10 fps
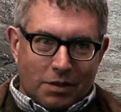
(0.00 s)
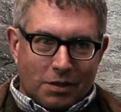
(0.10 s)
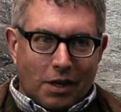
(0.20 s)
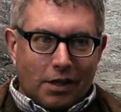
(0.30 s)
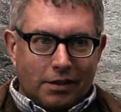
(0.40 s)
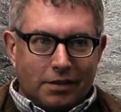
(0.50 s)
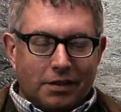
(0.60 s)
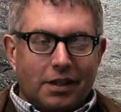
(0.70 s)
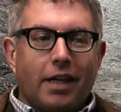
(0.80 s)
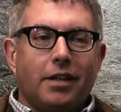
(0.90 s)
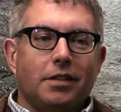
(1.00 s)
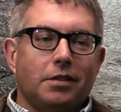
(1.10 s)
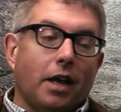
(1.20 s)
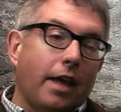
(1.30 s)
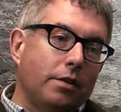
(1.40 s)
in Scotland,
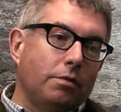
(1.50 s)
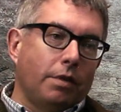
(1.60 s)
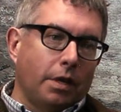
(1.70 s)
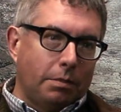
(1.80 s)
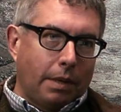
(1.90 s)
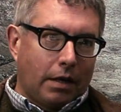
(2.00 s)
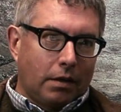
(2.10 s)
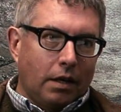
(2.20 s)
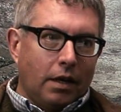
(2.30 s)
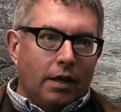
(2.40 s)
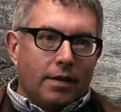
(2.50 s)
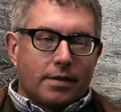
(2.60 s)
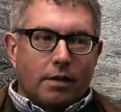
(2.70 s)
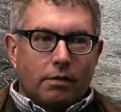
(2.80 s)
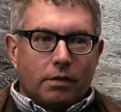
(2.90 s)
and a real bear.
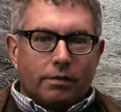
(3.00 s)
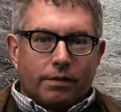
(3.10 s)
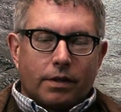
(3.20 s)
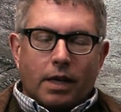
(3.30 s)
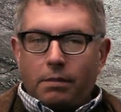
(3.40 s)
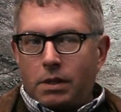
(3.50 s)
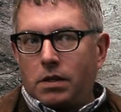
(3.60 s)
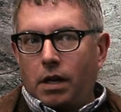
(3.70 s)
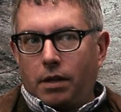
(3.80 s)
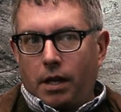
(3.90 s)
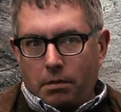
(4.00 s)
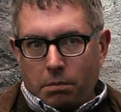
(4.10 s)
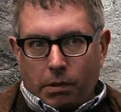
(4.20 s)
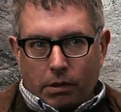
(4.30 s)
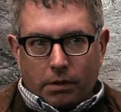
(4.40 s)
So for them, it's not that
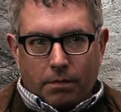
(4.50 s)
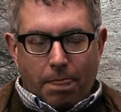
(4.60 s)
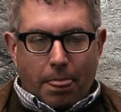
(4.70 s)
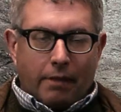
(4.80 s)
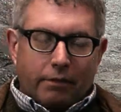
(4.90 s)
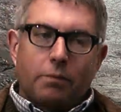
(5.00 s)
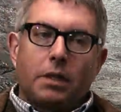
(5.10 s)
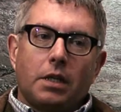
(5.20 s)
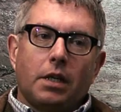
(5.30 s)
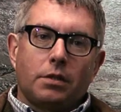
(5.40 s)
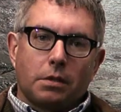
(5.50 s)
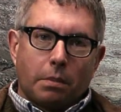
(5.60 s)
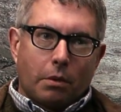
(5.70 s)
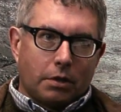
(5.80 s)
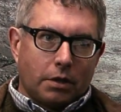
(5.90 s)
important. And for me, it's
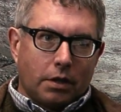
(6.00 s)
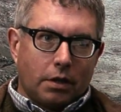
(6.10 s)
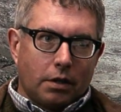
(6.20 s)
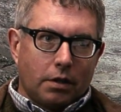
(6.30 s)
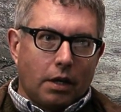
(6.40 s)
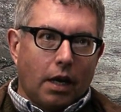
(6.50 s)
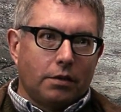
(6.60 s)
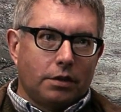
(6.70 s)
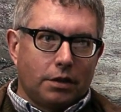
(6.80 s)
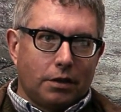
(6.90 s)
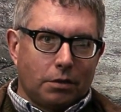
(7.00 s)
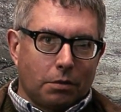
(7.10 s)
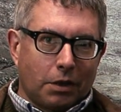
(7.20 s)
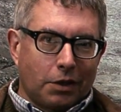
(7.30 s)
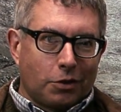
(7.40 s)
important not
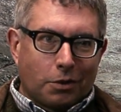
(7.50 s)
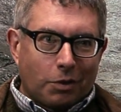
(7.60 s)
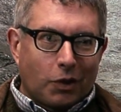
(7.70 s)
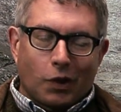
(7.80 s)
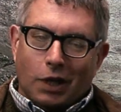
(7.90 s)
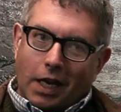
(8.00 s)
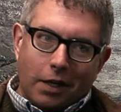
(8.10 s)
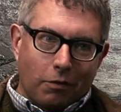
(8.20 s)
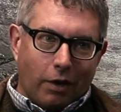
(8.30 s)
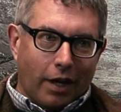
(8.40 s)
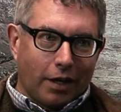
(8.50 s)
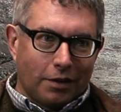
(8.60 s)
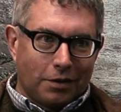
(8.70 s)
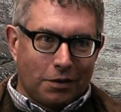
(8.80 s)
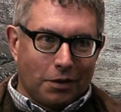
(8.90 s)
to contribute in any
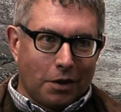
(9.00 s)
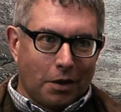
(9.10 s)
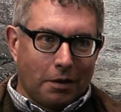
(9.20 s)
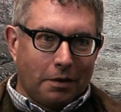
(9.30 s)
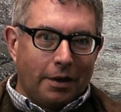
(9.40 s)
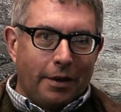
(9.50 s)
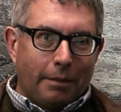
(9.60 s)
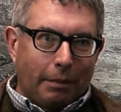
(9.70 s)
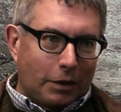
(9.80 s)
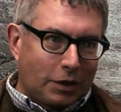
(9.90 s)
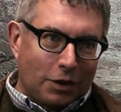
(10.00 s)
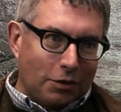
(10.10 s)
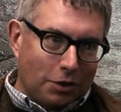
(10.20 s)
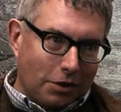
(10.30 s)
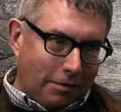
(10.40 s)
way to the
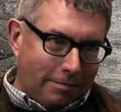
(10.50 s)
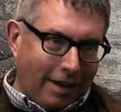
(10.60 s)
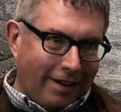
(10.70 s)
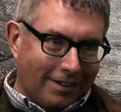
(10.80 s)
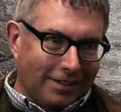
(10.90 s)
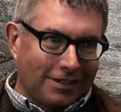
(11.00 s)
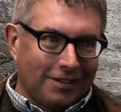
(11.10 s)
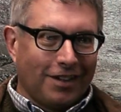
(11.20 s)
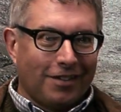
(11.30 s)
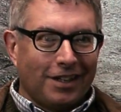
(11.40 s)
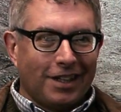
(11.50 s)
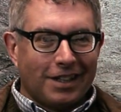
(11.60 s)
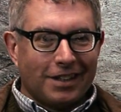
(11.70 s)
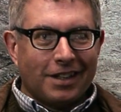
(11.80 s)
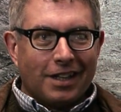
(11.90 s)
persecution of bears, you
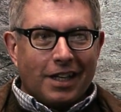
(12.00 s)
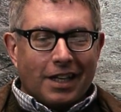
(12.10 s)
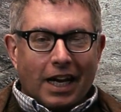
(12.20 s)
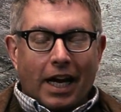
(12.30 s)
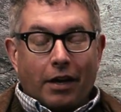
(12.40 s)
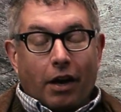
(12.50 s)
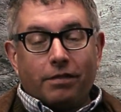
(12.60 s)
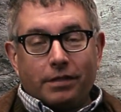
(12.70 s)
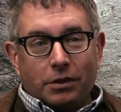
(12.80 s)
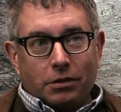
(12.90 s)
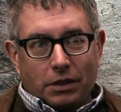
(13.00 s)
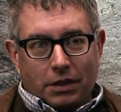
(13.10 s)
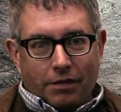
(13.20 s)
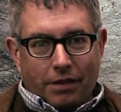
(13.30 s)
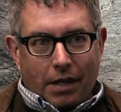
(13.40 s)
know. I often use
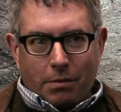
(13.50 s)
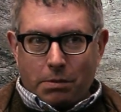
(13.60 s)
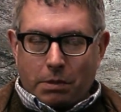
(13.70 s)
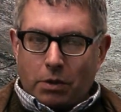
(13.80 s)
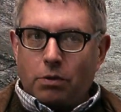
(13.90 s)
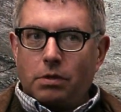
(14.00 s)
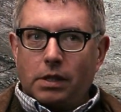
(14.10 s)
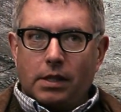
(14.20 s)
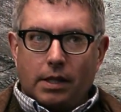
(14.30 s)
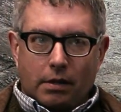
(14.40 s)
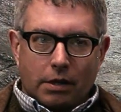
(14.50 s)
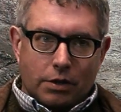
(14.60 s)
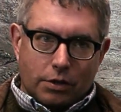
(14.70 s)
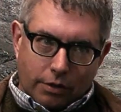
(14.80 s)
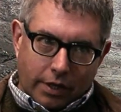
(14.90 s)
stuffed animals, but usually they're
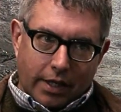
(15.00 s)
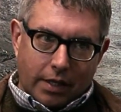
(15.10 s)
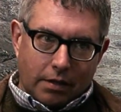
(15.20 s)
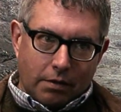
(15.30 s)
historic